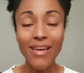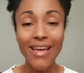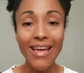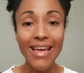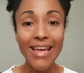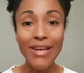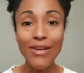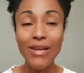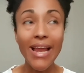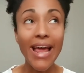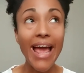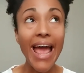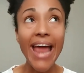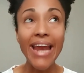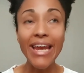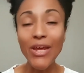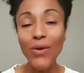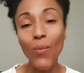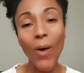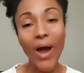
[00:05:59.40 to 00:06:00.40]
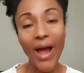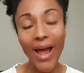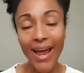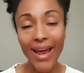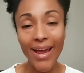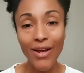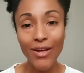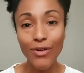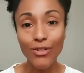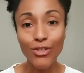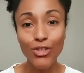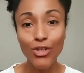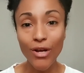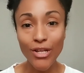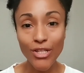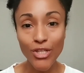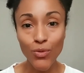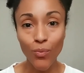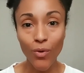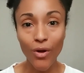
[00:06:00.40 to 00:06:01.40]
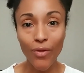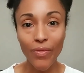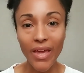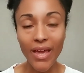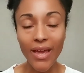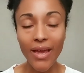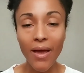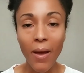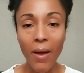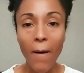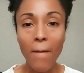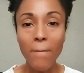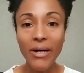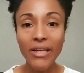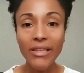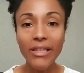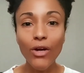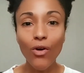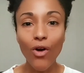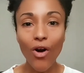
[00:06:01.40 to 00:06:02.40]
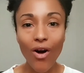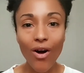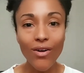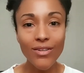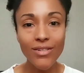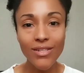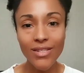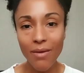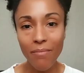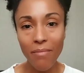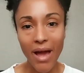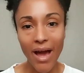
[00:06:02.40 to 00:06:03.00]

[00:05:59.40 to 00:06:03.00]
in any way trustworthy, but there are some